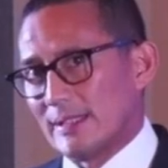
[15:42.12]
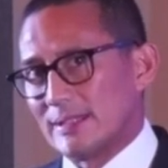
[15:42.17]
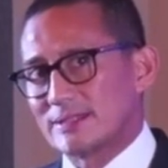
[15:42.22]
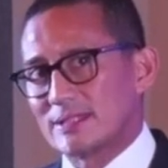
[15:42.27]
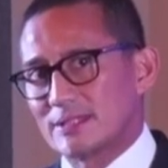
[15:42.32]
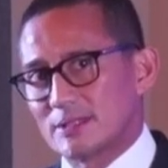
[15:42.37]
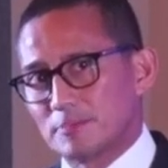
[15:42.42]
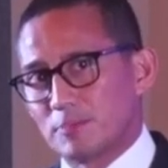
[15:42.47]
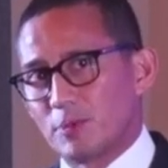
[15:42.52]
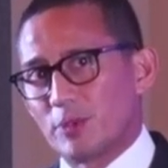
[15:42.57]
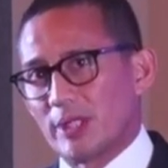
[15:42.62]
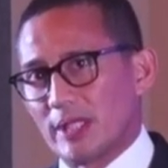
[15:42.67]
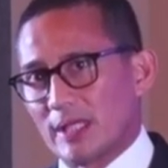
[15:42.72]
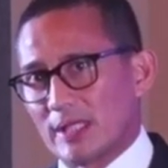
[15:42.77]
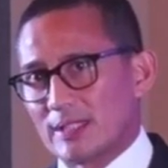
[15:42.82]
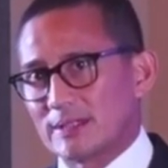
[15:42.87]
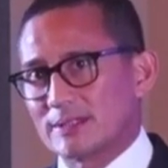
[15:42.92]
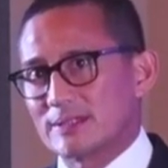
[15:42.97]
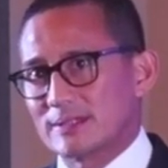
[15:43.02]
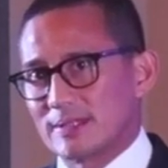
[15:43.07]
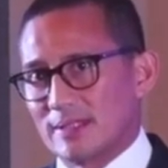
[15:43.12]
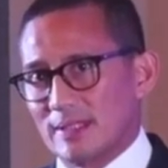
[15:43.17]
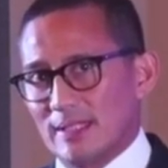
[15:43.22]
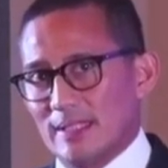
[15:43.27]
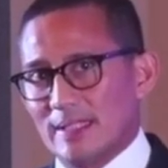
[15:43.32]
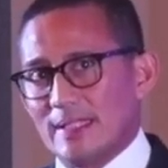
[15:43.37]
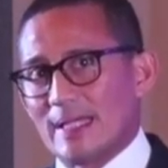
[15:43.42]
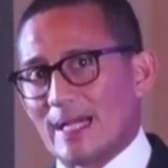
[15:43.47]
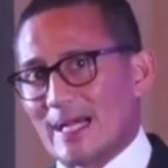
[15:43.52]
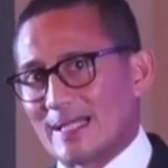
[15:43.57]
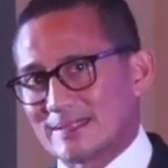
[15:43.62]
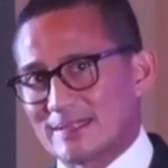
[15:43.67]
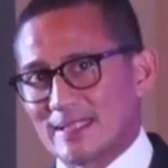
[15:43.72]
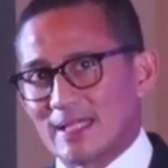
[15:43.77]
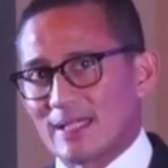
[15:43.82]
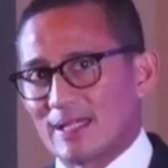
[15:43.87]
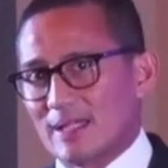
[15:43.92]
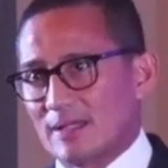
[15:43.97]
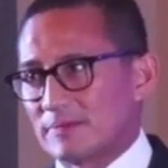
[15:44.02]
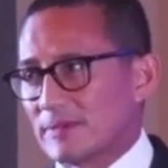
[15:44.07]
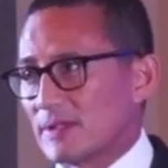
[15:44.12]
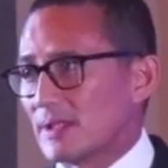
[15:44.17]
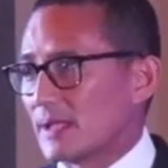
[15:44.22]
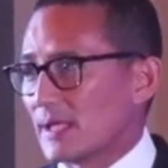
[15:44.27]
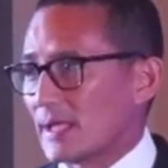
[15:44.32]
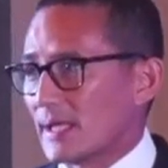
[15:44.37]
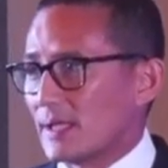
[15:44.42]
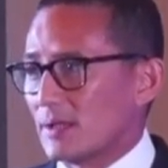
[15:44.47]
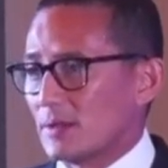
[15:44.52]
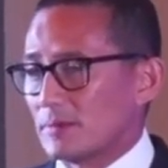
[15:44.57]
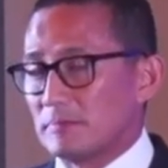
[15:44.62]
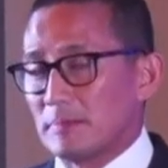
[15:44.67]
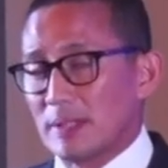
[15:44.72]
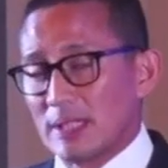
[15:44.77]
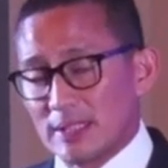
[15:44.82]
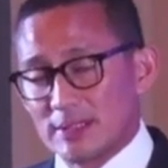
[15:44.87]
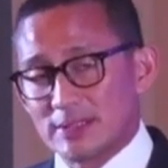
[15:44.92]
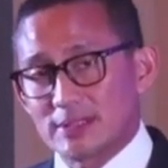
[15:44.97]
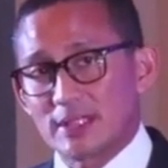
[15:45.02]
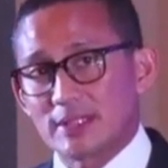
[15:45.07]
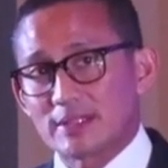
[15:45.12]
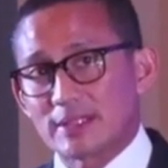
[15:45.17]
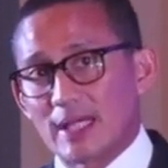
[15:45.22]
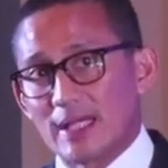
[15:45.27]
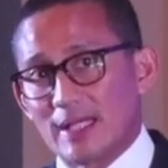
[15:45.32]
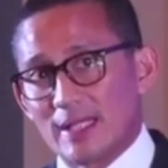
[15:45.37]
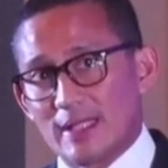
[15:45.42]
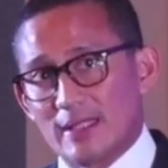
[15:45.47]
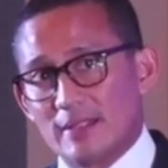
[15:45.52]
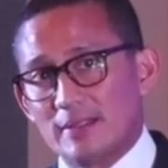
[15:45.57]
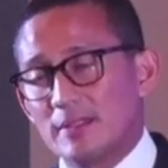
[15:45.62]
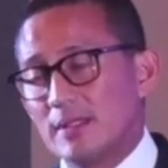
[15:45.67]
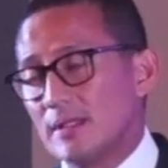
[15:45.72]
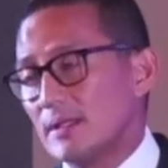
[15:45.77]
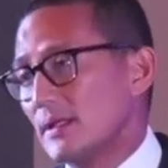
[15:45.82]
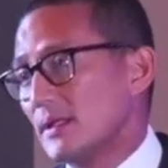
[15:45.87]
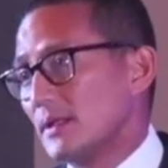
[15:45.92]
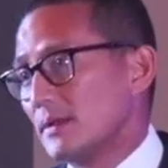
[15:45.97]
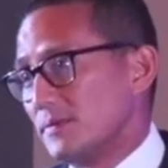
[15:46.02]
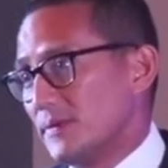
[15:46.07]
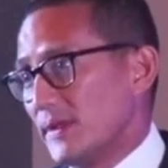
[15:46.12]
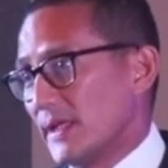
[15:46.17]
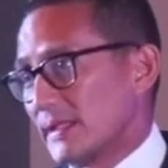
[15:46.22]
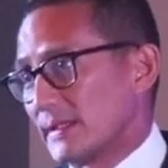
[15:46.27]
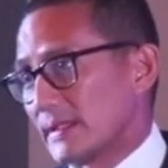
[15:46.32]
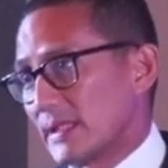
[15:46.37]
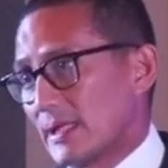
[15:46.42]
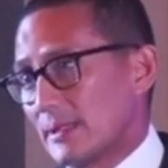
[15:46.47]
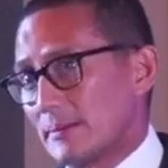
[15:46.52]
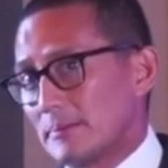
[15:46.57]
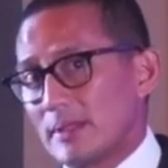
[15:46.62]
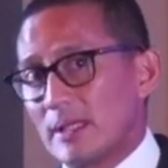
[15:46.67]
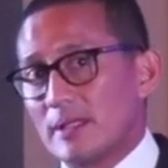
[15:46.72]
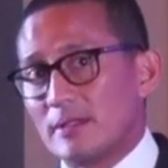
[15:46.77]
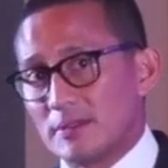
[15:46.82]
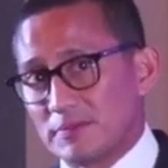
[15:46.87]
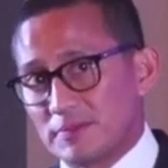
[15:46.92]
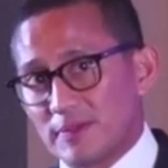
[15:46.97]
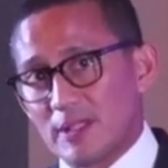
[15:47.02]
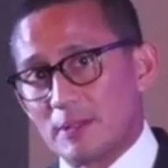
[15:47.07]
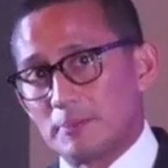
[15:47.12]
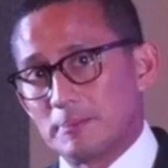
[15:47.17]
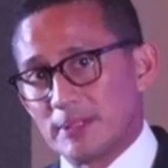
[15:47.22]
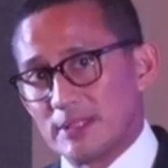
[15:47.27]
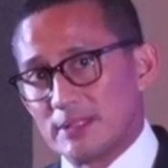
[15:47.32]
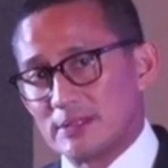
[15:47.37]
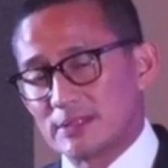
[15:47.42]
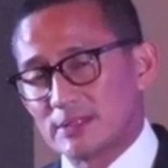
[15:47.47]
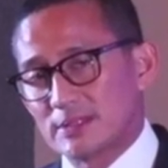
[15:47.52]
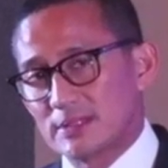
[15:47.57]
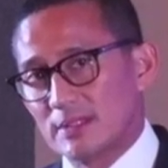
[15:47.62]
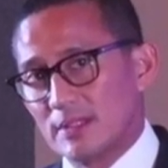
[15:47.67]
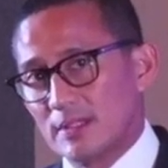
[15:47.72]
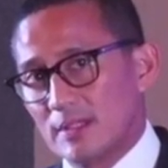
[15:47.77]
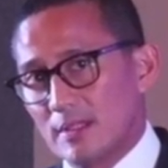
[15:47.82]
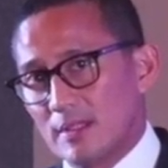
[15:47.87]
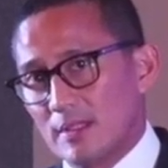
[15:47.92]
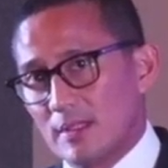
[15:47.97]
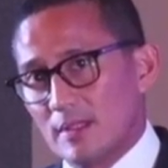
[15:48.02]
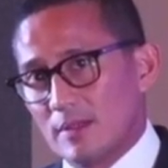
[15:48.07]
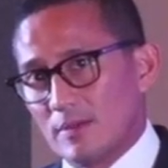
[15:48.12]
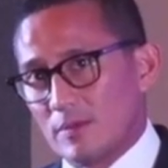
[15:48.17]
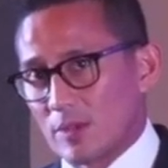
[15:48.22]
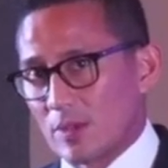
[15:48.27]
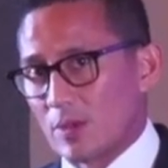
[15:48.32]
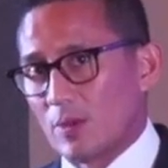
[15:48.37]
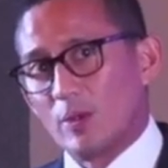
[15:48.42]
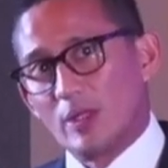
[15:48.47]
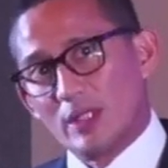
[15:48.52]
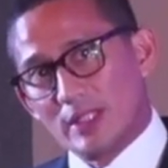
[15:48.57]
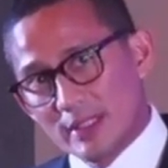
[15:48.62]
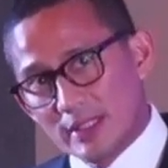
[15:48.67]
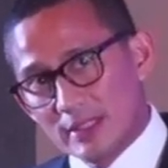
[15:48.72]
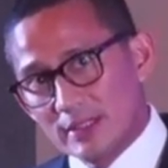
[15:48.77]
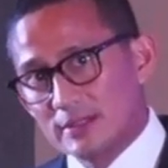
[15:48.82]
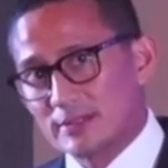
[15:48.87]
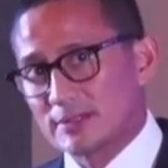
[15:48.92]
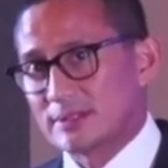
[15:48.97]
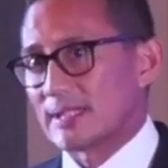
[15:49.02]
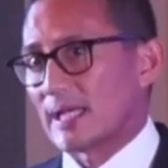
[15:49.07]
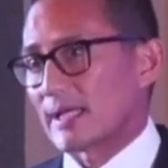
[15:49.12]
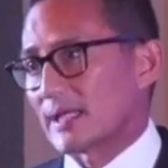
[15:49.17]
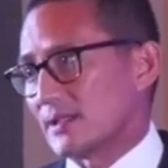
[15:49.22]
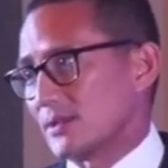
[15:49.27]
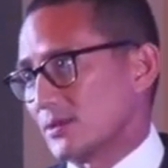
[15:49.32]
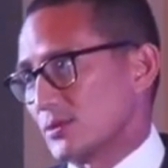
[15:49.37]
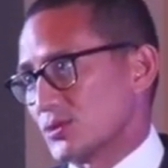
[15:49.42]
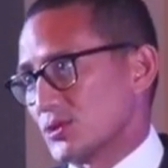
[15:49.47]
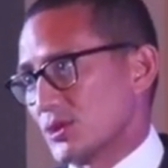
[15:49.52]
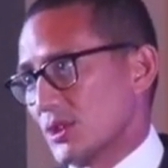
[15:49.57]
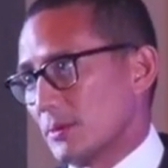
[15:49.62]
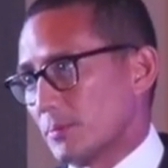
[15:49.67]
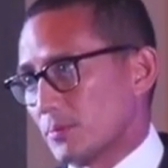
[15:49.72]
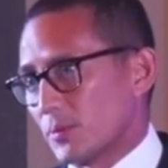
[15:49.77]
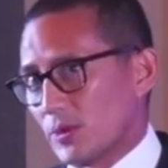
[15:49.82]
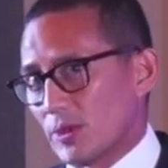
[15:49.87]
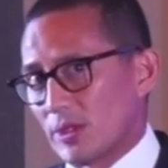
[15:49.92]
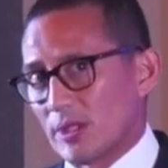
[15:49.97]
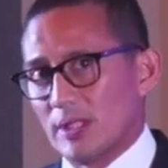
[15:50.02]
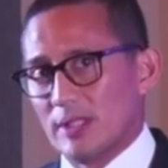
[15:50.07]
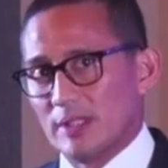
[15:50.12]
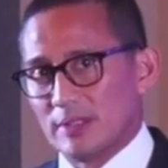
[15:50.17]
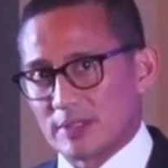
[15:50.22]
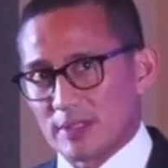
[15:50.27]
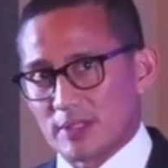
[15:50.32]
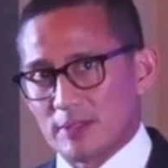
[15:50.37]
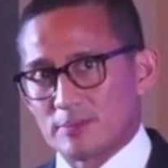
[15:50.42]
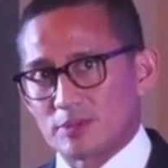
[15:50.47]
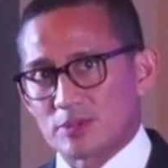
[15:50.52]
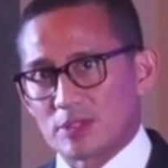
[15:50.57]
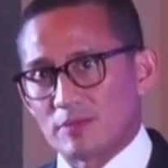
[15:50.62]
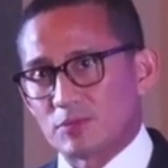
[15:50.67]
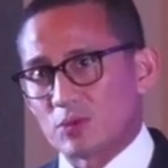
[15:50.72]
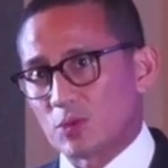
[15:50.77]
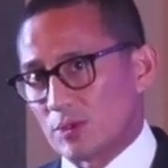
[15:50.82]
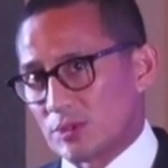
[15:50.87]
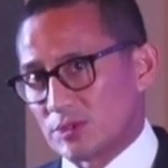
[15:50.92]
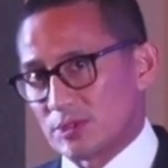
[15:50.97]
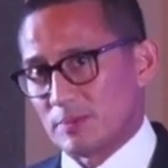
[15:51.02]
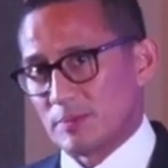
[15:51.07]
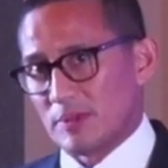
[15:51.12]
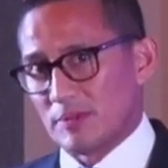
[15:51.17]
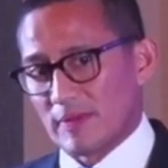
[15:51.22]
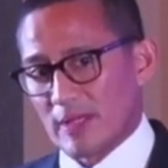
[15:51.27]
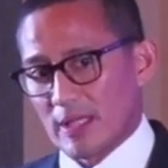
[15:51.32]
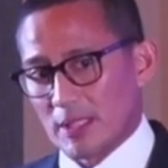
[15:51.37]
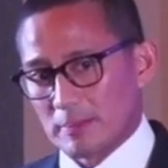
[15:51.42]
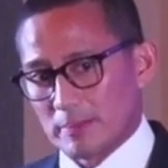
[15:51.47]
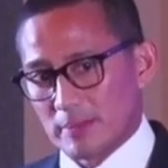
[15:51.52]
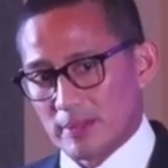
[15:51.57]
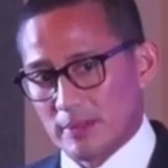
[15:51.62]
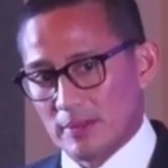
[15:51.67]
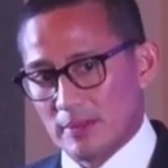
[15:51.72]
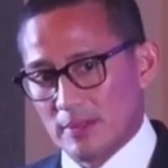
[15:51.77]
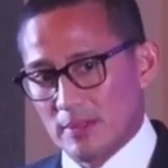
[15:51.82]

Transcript: this is putting us in the ASEAN level ahead of Malaysia, Thailand, Vietnam, and the Philippines. We're only second to Singapore in terms of tourism development.